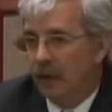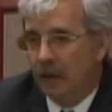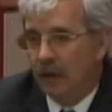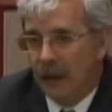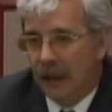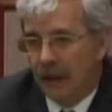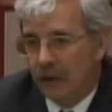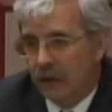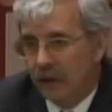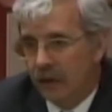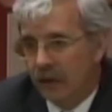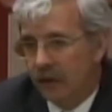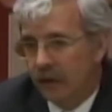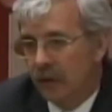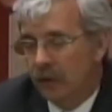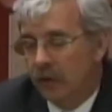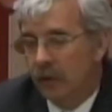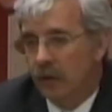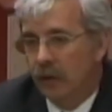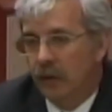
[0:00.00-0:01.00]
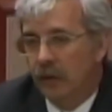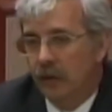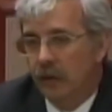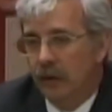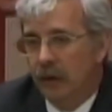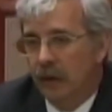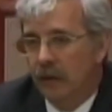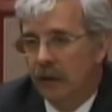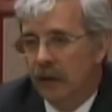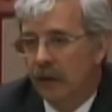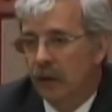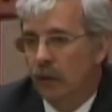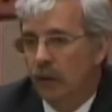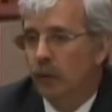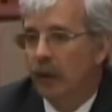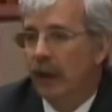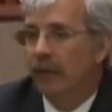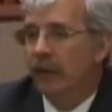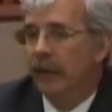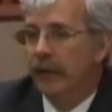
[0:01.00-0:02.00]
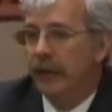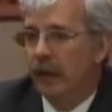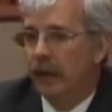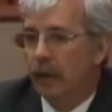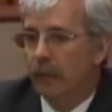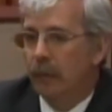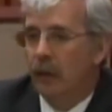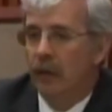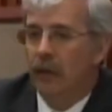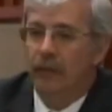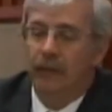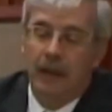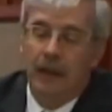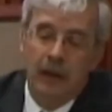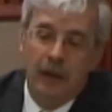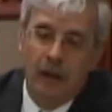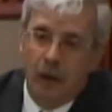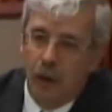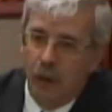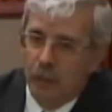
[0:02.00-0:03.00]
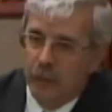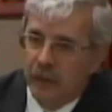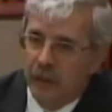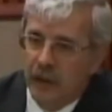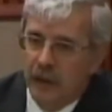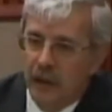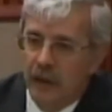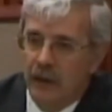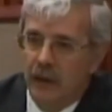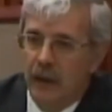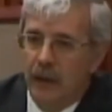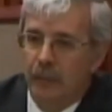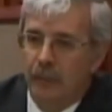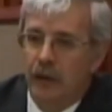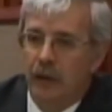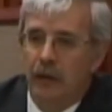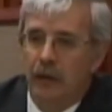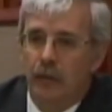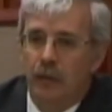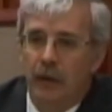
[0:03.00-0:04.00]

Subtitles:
allowances and social services. We have a number of homestead exemptions.